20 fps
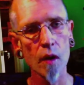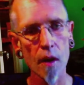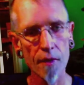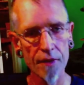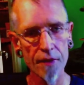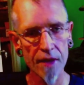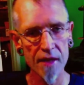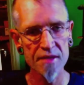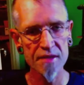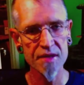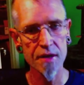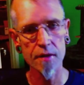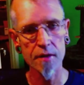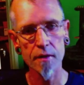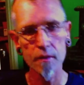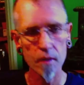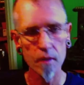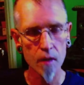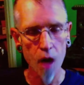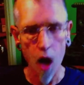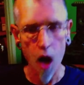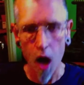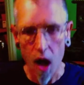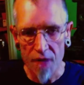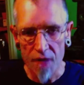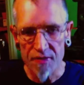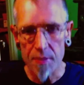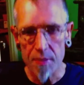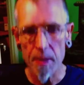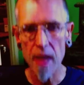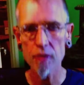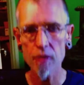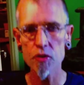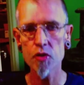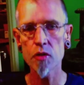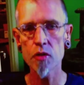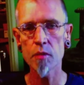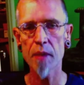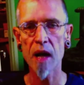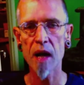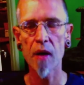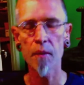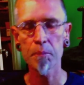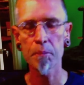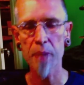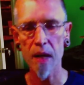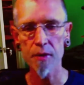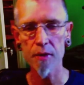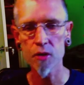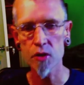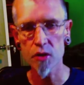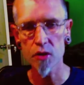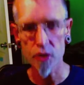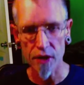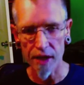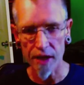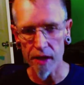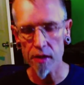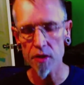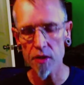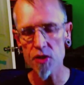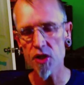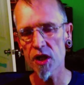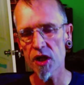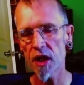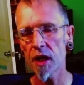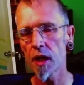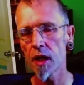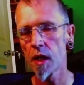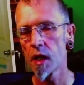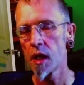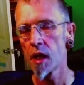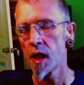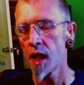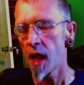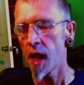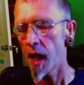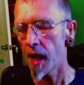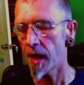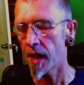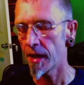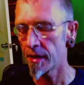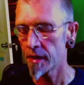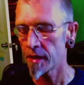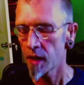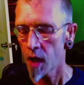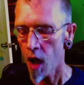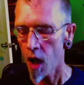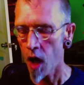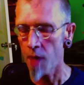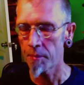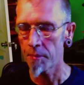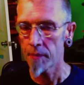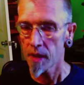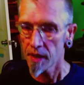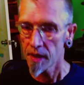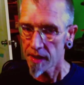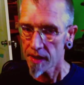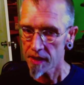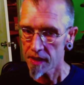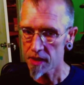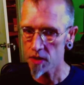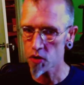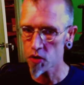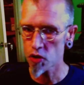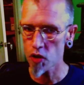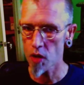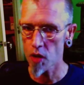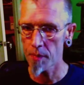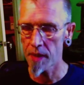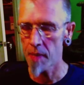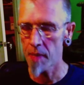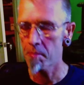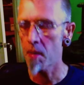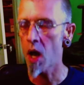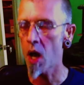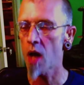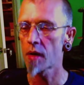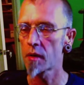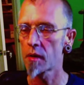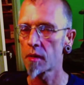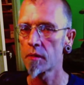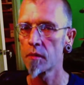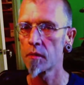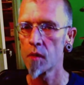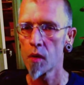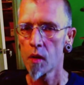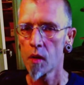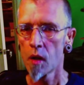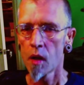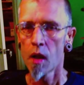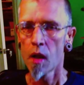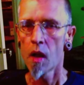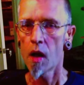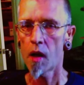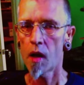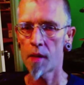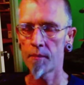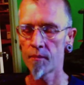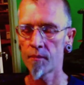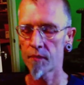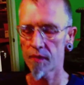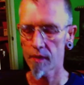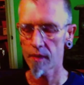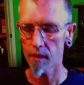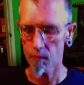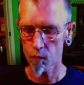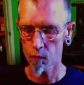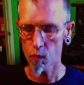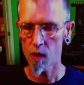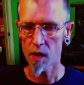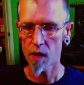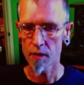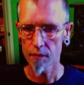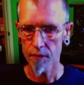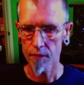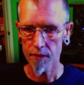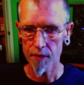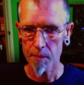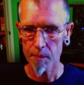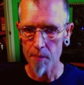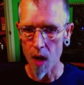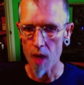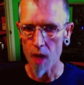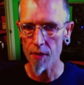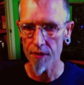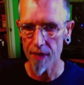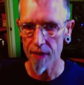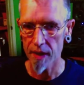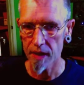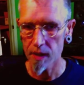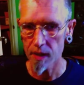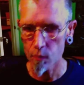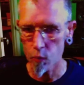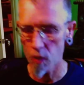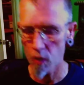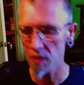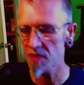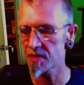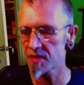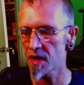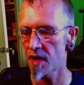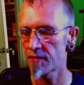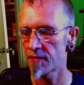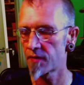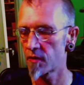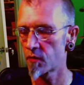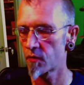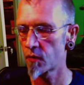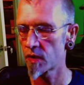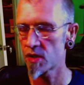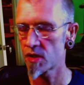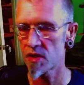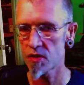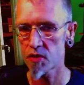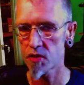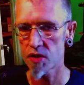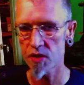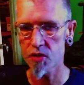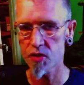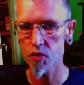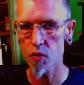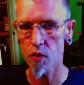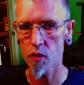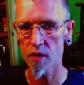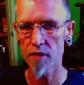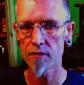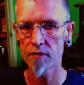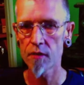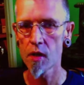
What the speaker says: things that are off about you, about your energy. And he did show me a model, well, the model that he works off of, which is just sort of